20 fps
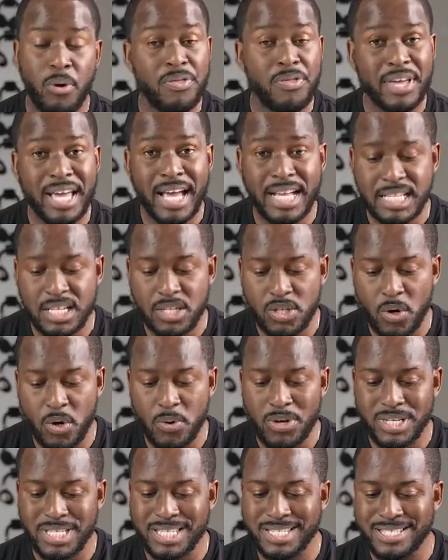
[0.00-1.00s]
thing I did
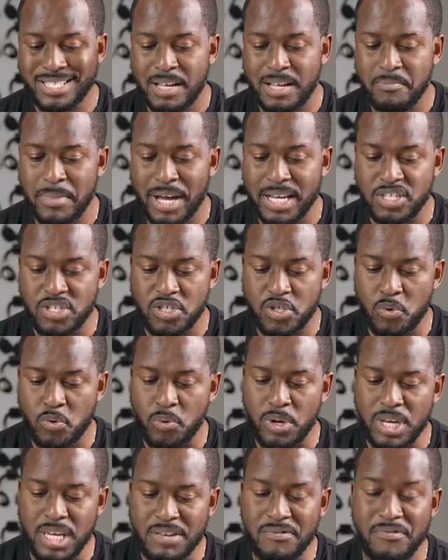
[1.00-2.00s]
notice is that my
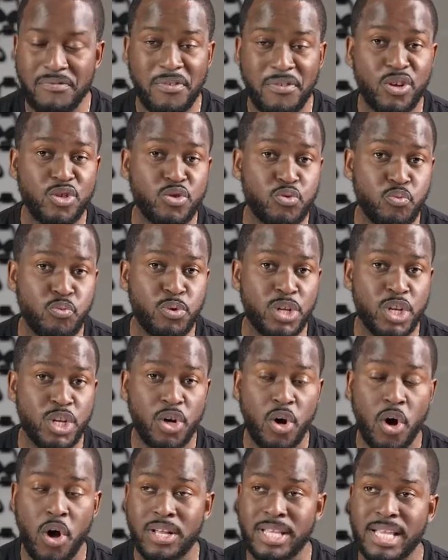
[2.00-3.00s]
screen felt really
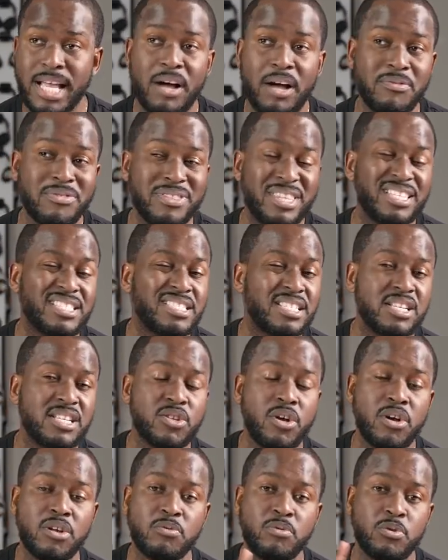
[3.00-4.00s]
hot. Now, this
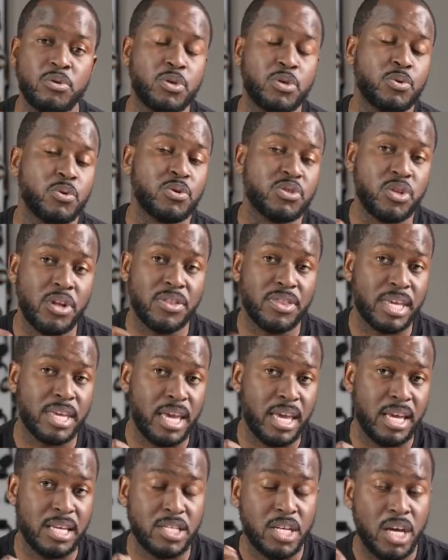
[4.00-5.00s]
was not the
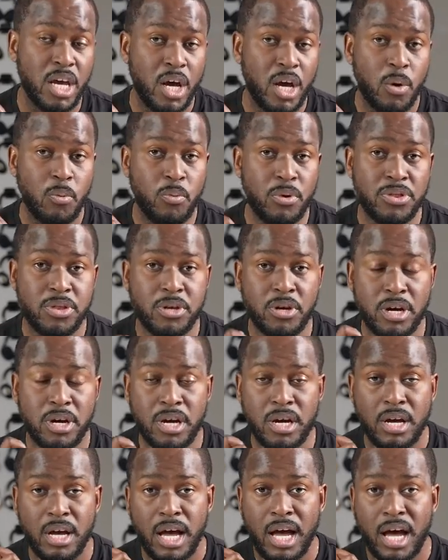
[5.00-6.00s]
case with
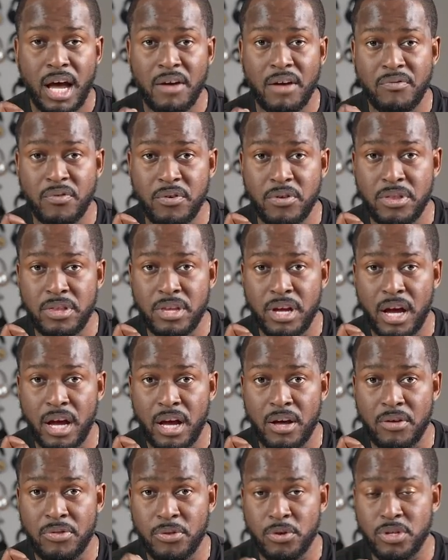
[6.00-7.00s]
the iPhone
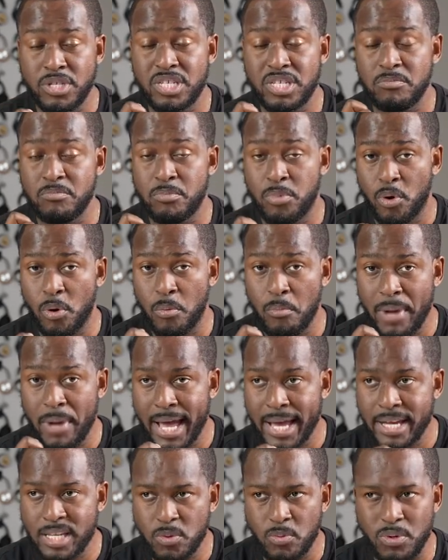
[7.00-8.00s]
13 Pro
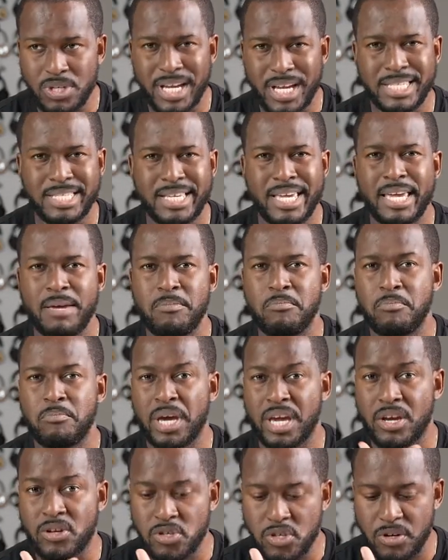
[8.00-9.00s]
Max, which has a
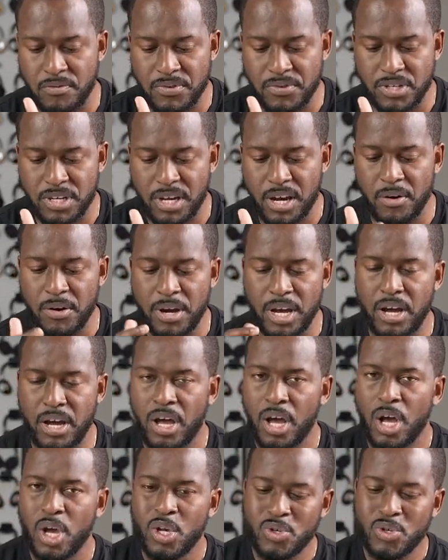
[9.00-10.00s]
bigger surface area.
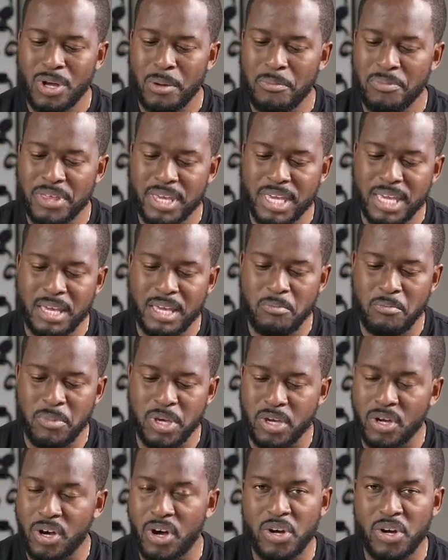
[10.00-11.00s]
So I'm thinking
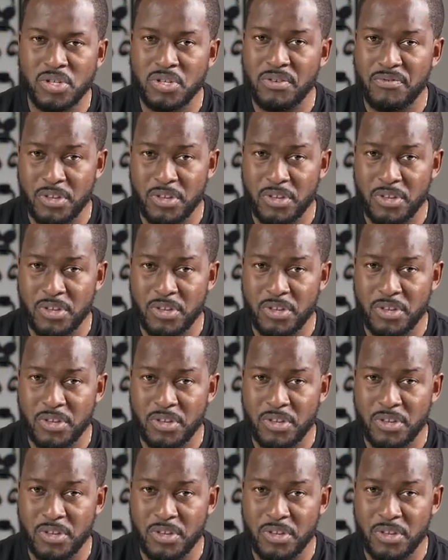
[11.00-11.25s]
because of the